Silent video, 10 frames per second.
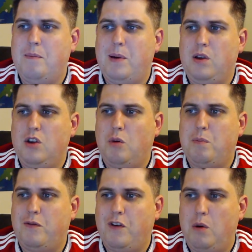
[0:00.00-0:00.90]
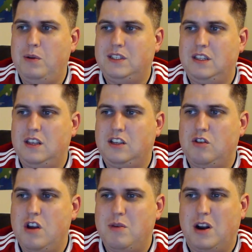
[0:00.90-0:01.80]
about your performance in this
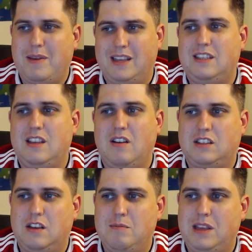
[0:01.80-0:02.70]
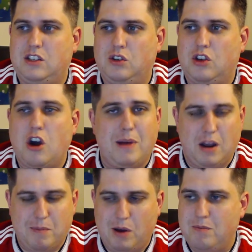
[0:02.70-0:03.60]
career mode. I'm guessing you're asking me to
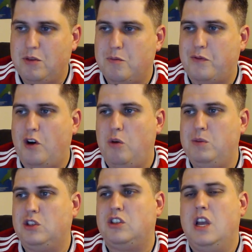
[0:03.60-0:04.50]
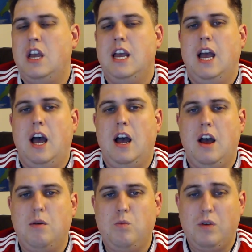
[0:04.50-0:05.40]
comment about the performance.
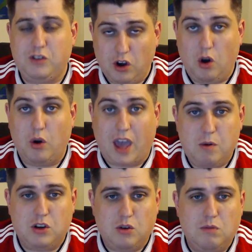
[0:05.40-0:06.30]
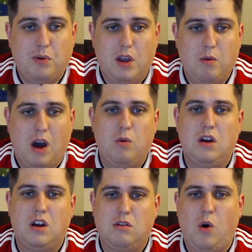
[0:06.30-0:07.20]
We've done okay. We're doing pretty well.
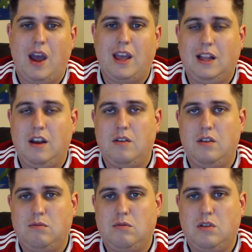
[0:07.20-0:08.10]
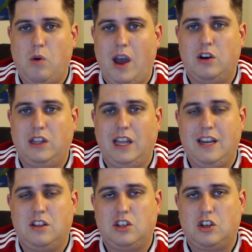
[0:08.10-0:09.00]
We're quite clear, quite a good
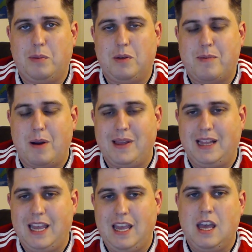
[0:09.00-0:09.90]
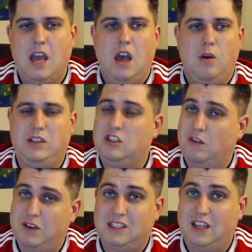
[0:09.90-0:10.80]
lead at the top of the Premier League, which is
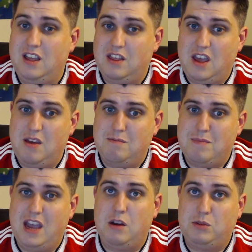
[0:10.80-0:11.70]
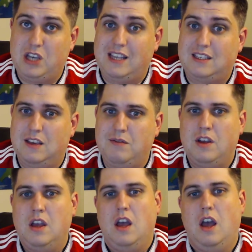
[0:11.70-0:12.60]
obviously the main
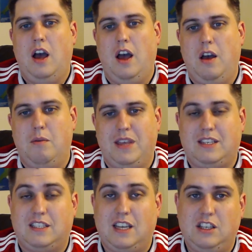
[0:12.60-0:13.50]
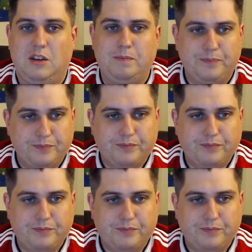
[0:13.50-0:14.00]
objective this season,